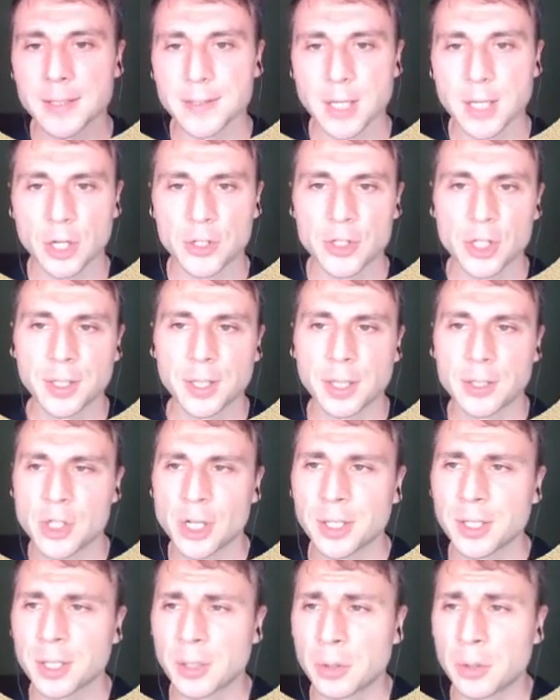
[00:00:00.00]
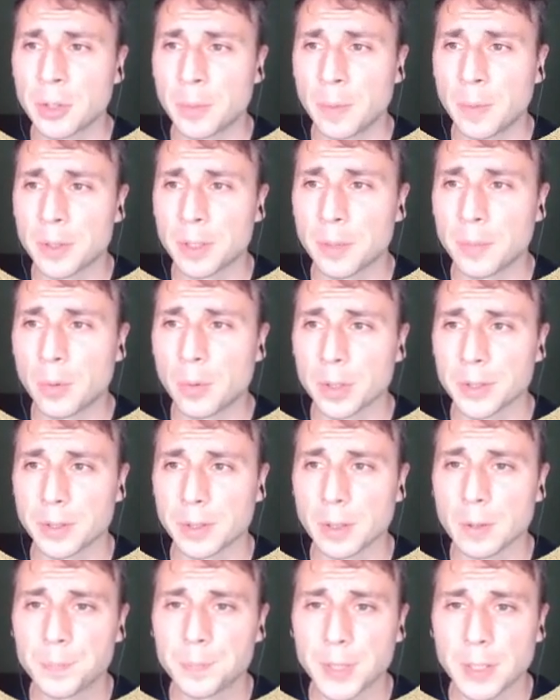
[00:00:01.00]
check that on the
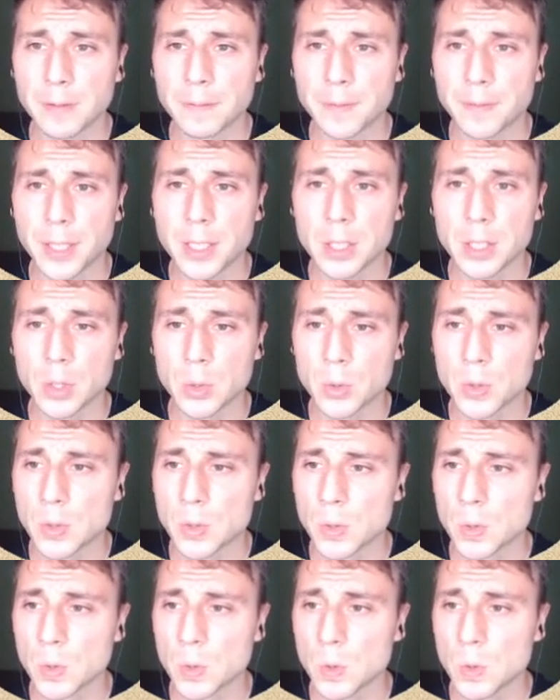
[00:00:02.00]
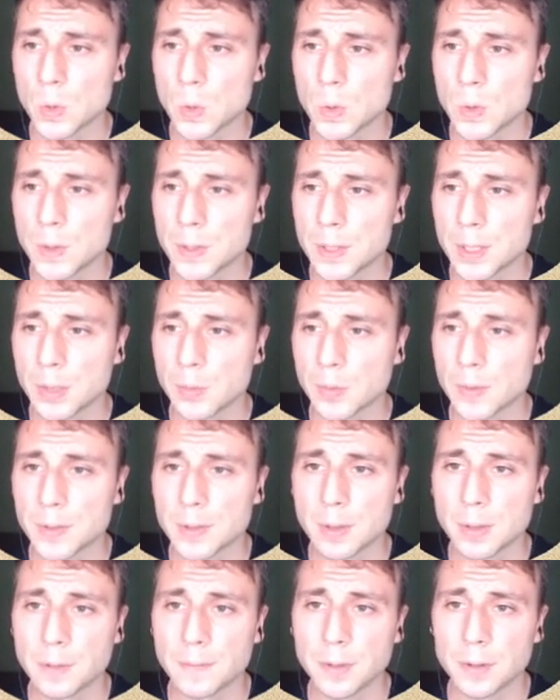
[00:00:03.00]
portal. If I go to SQL
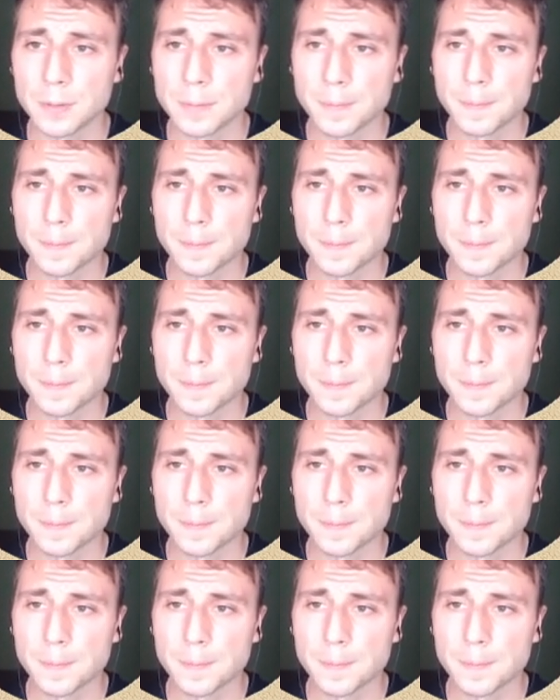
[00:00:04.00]
Server